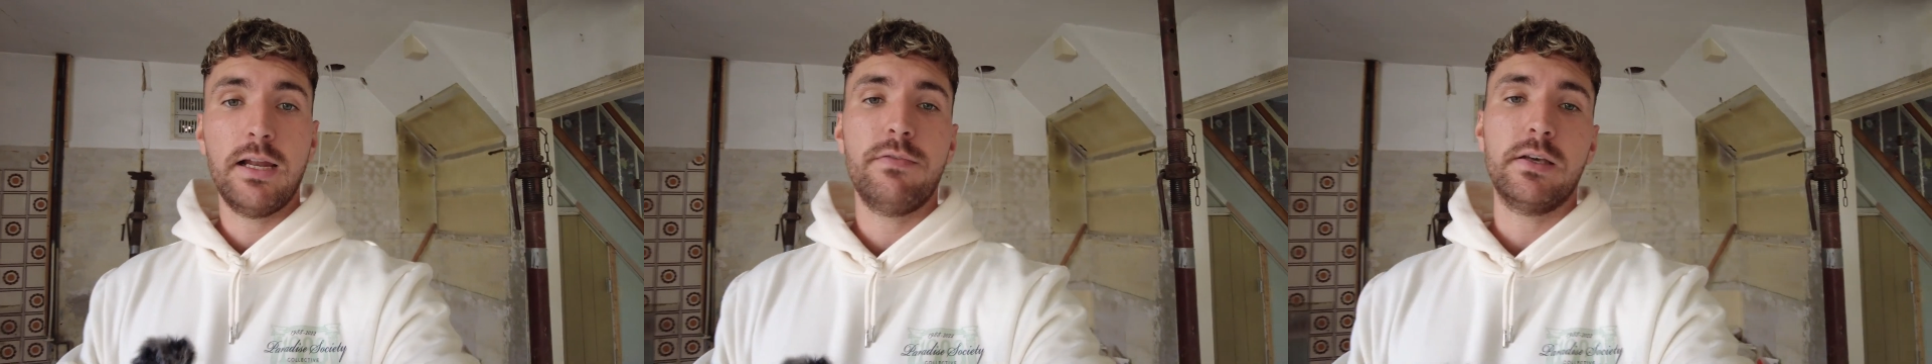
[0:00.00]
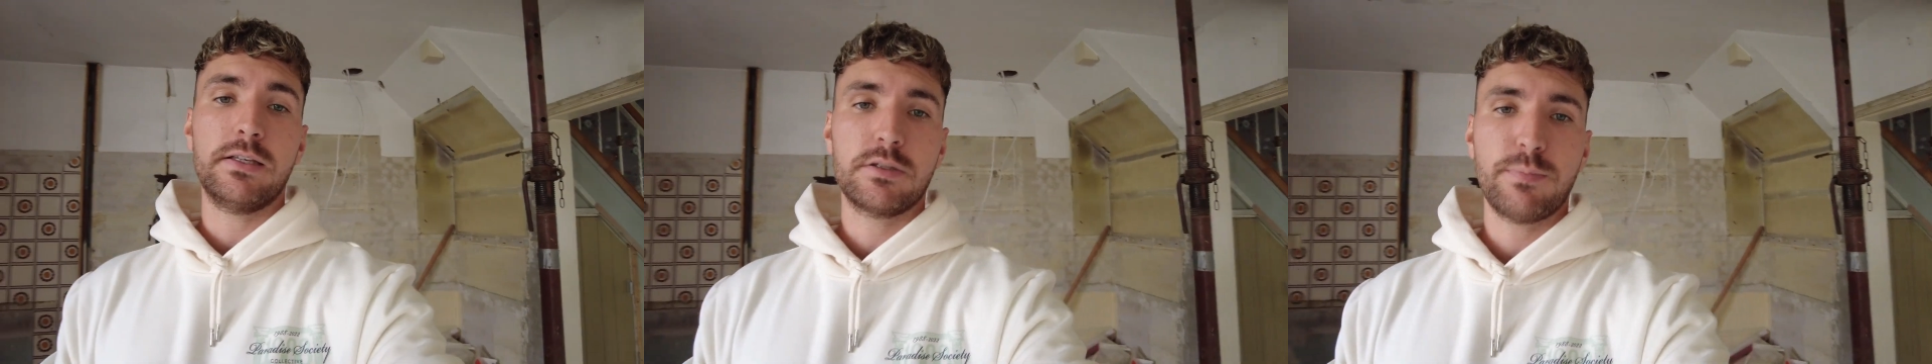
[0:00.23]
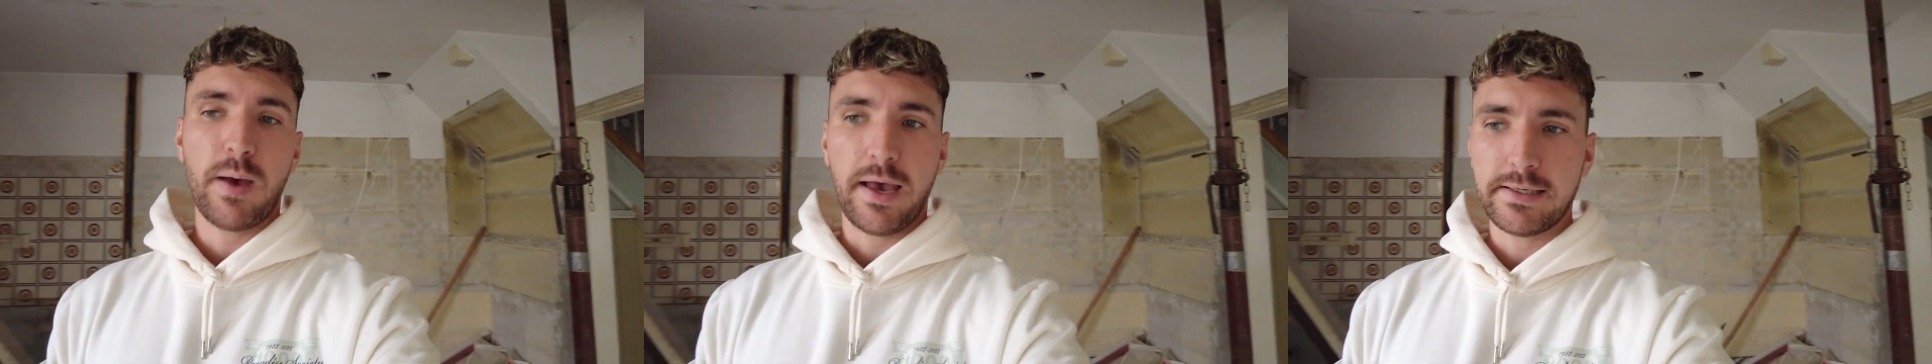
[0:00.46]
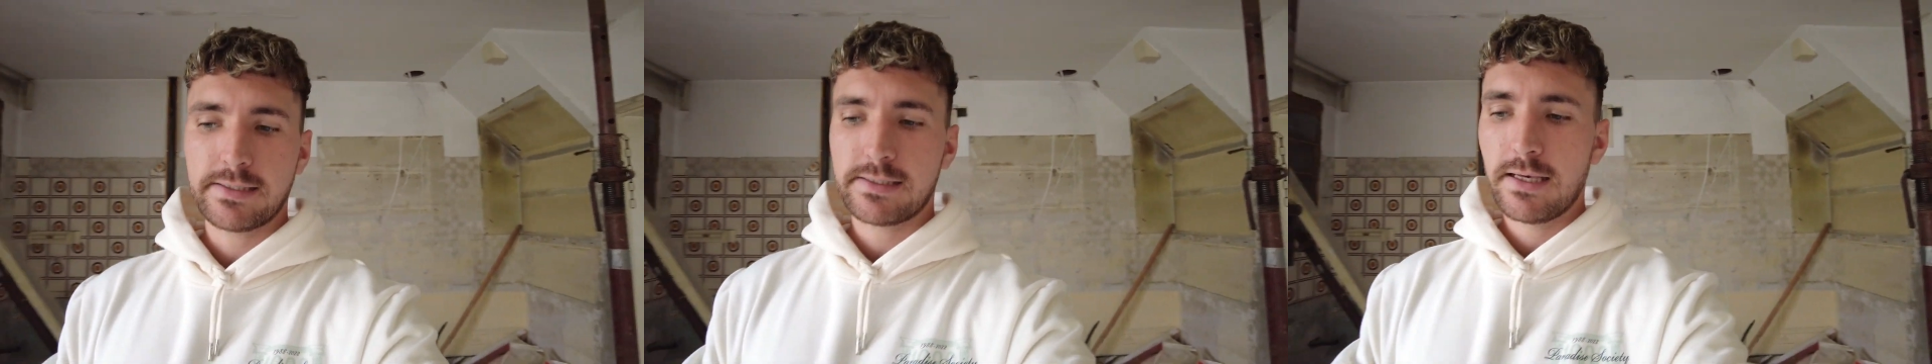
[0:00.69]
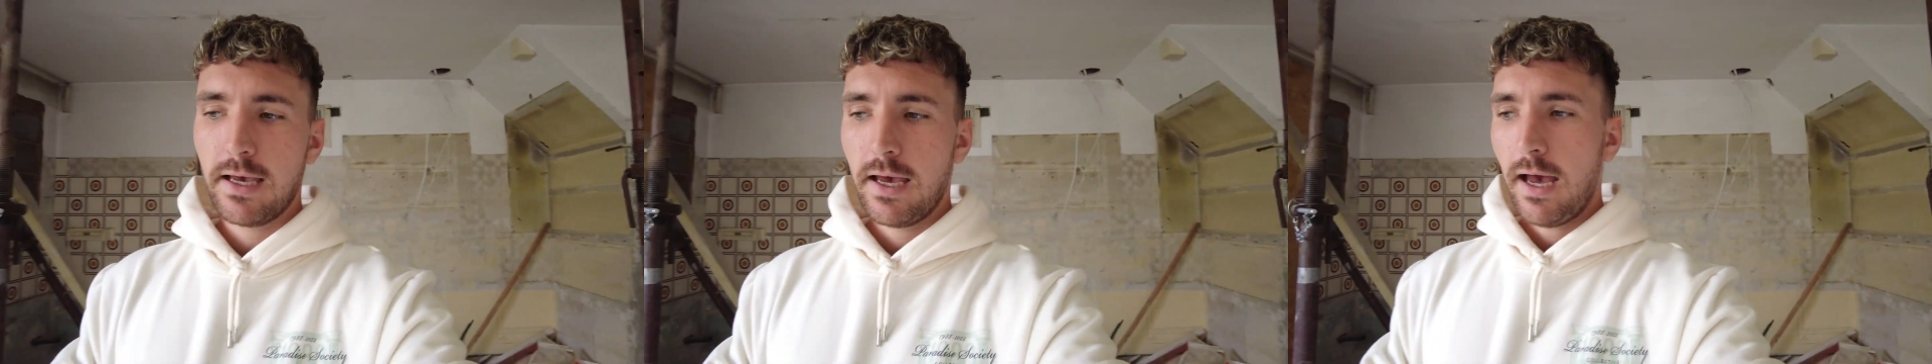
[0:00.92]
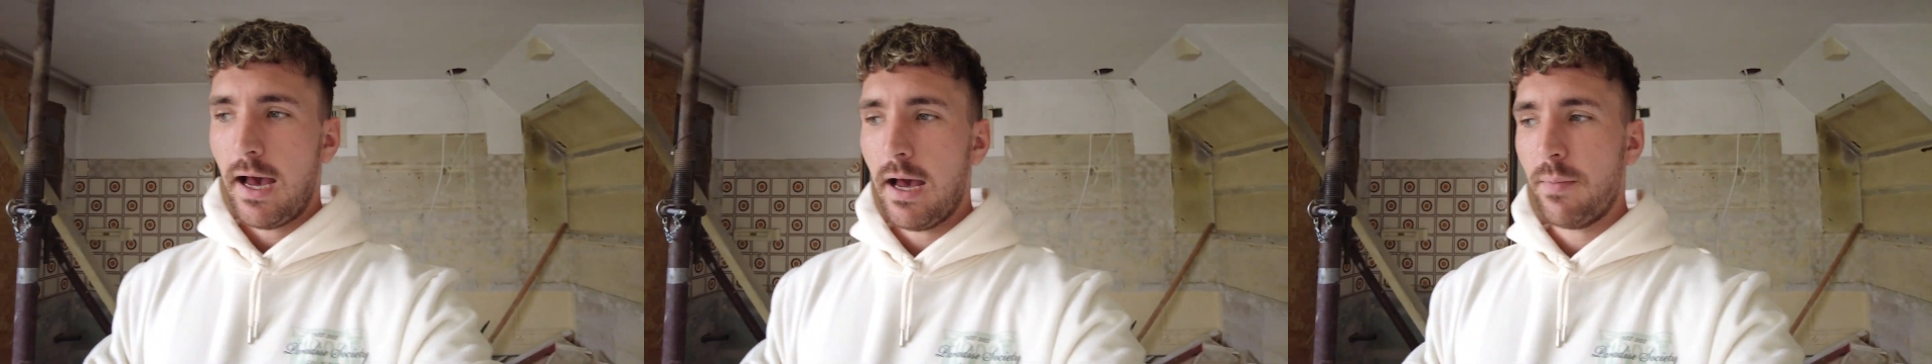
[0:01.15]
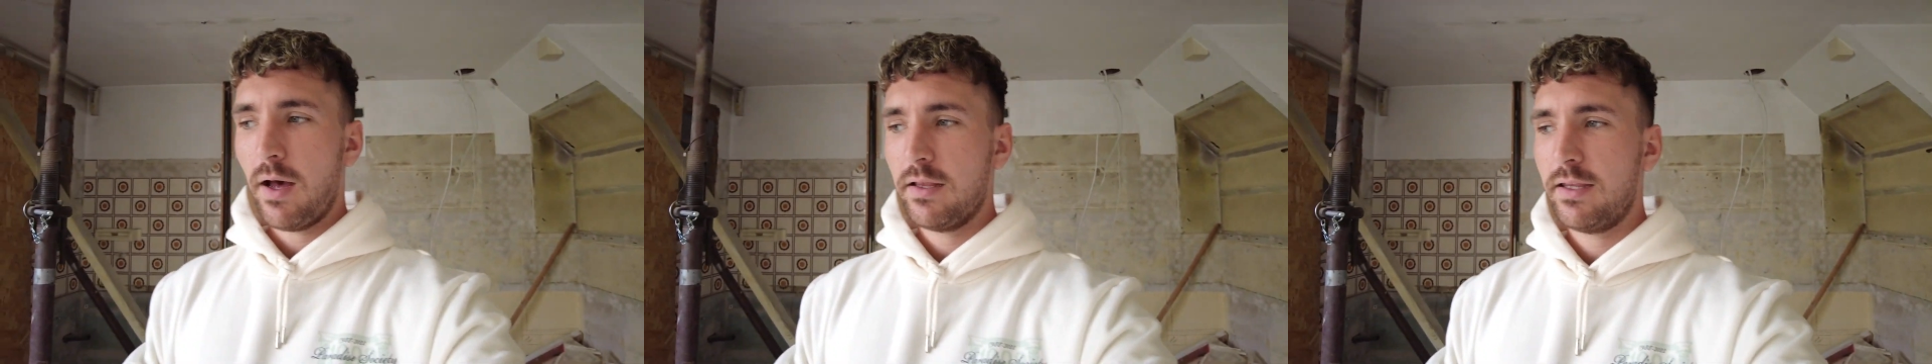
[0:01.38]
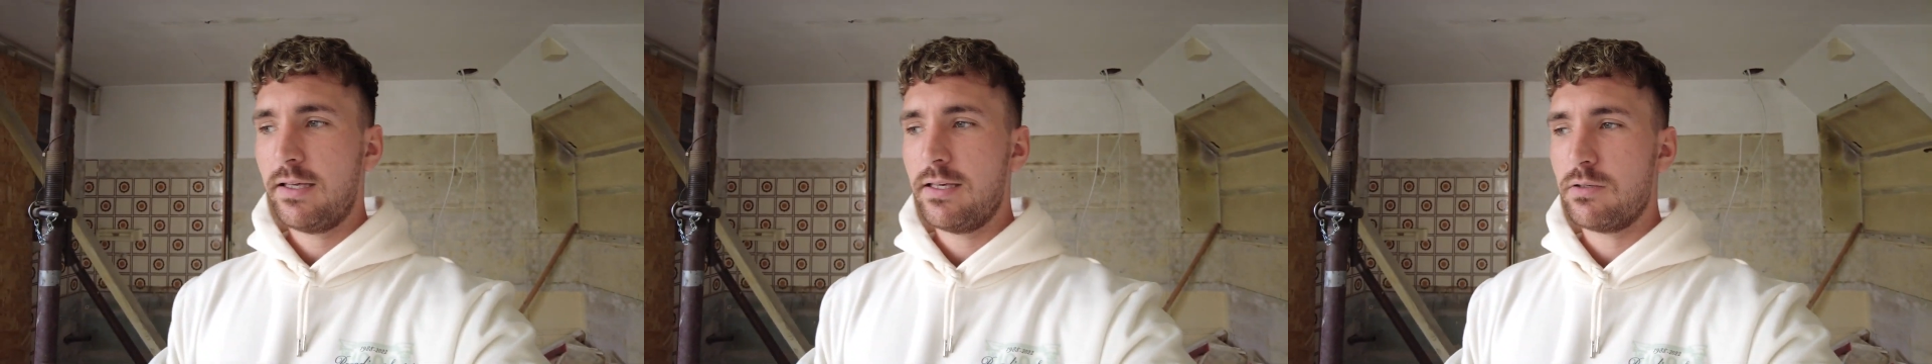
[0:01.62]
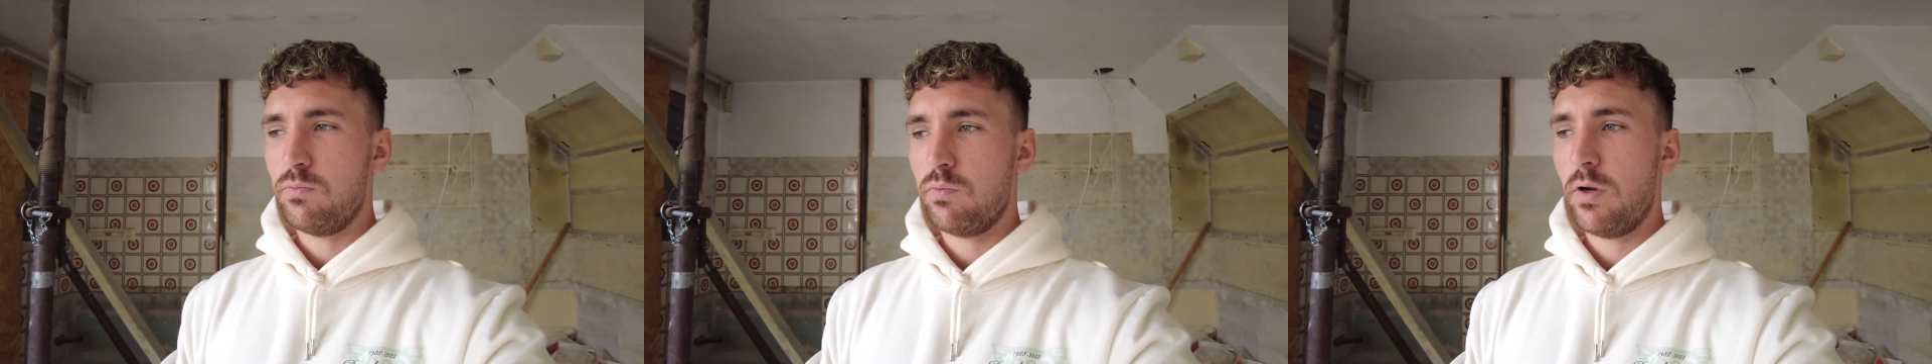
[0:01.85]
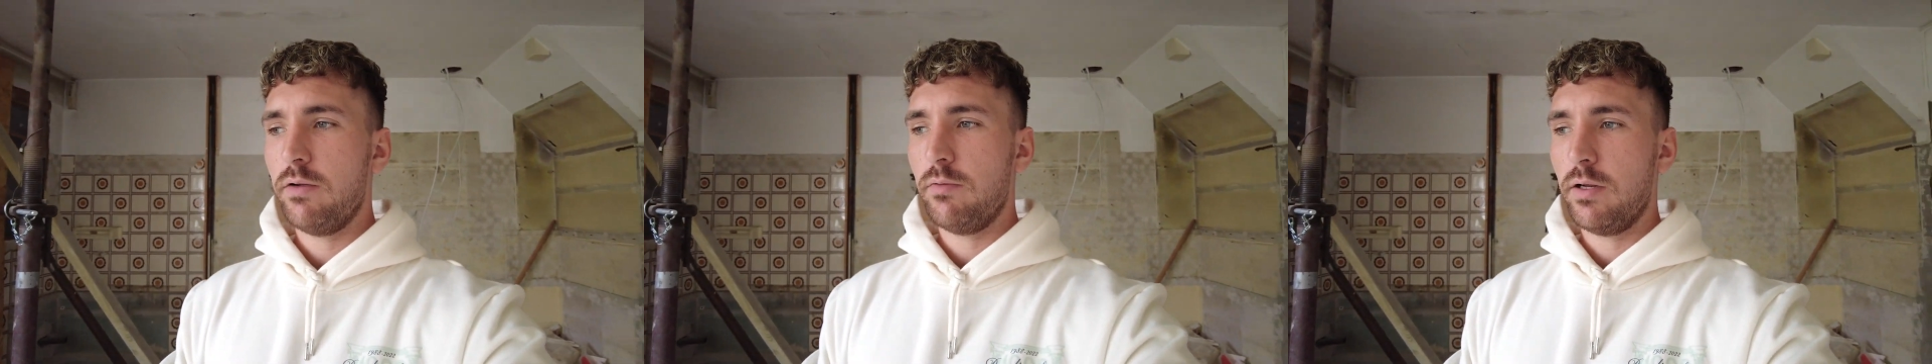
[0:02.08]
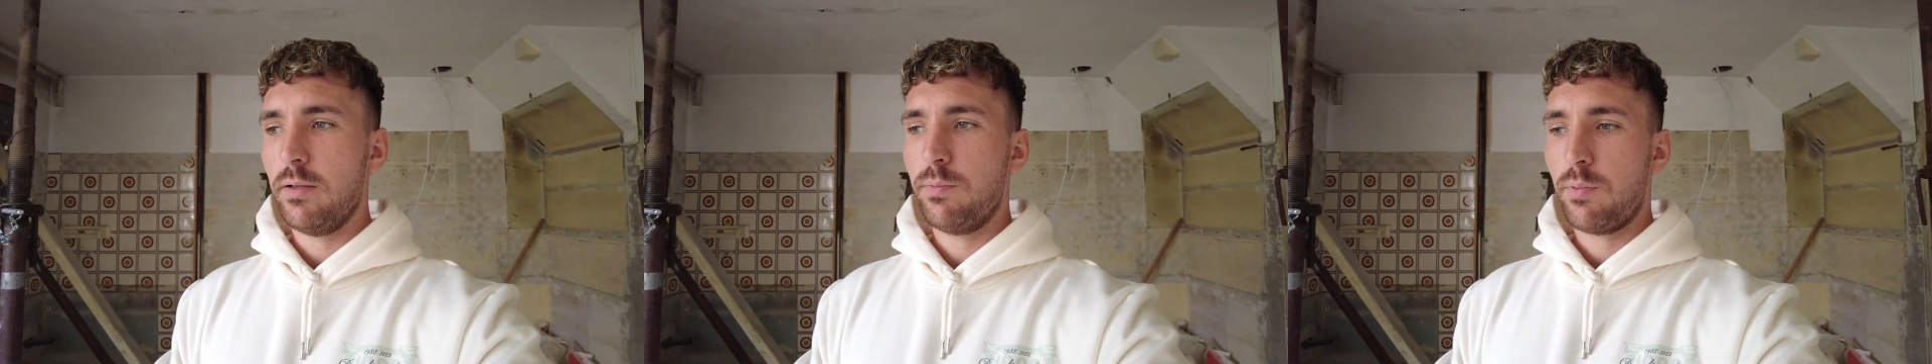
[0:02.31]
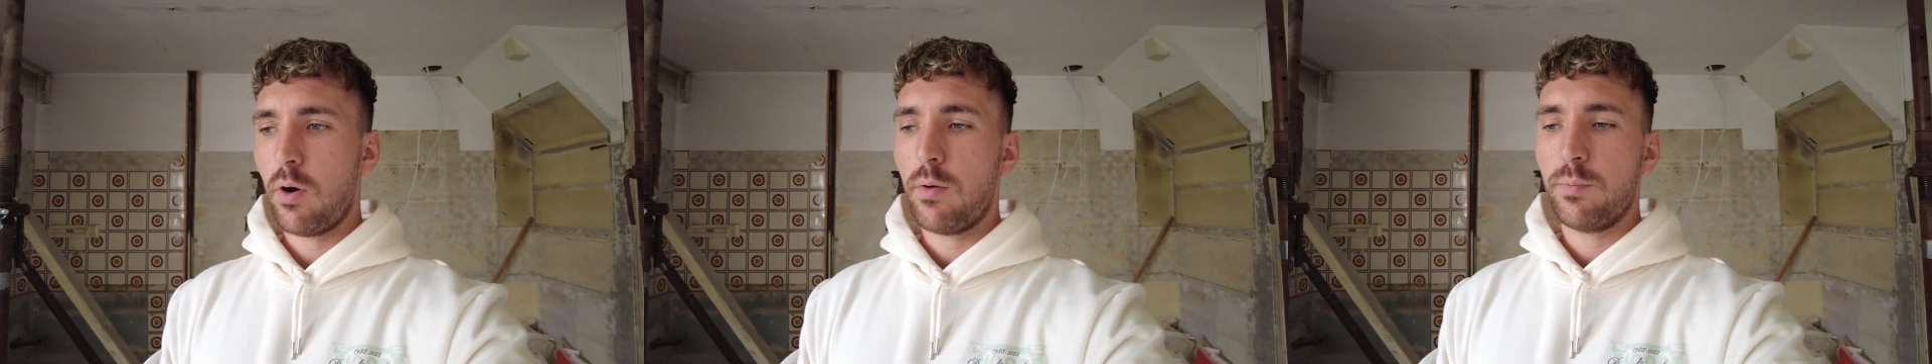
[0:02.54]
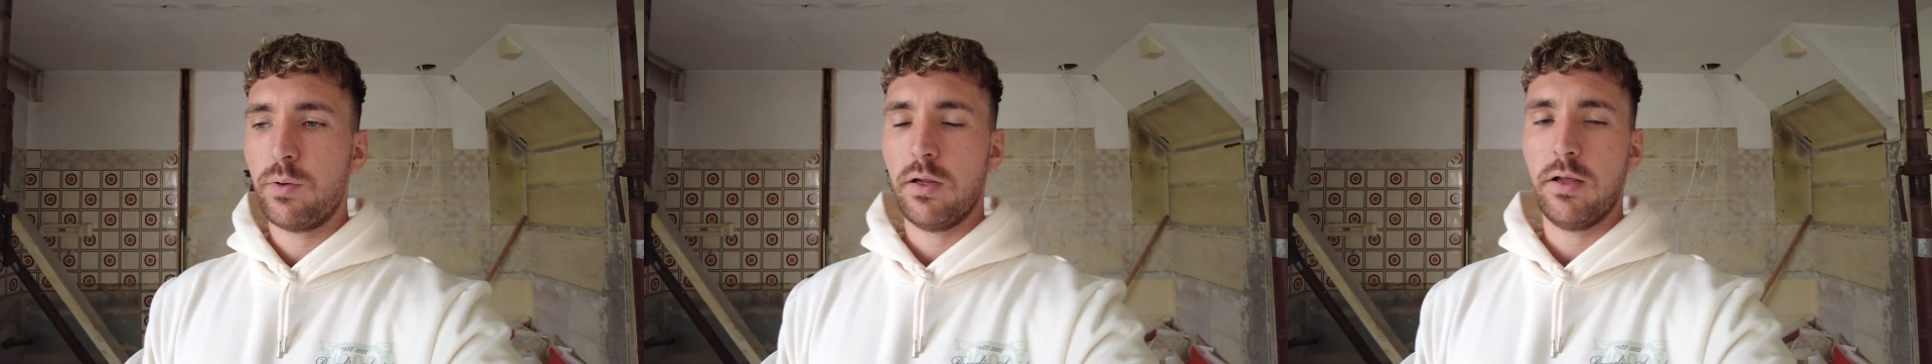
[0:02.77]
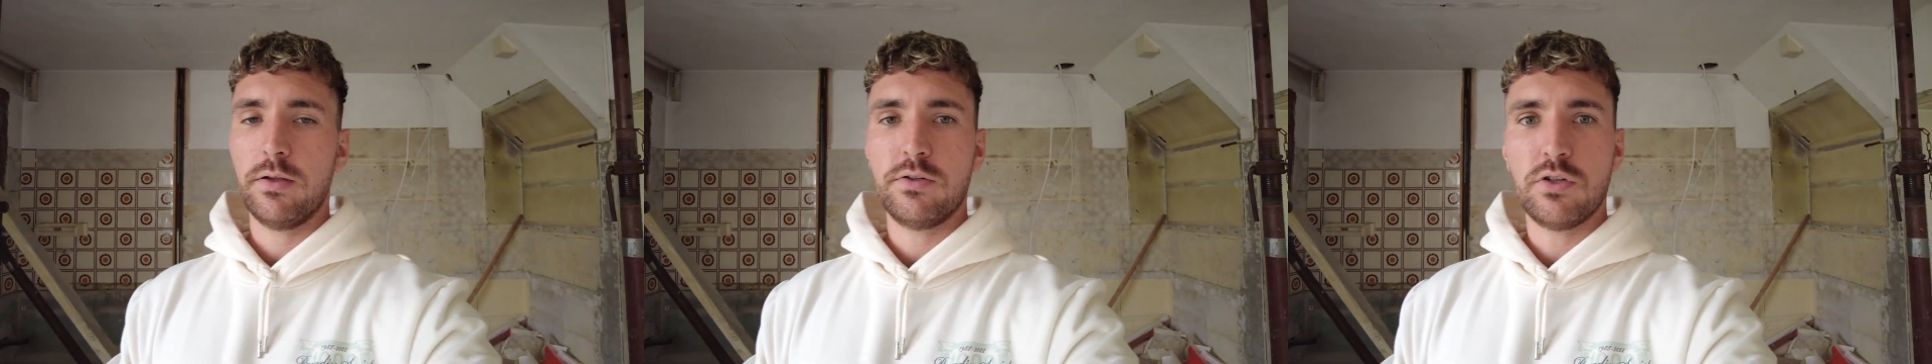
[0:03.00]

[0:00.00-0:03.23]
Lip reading: living space. I think it's really popular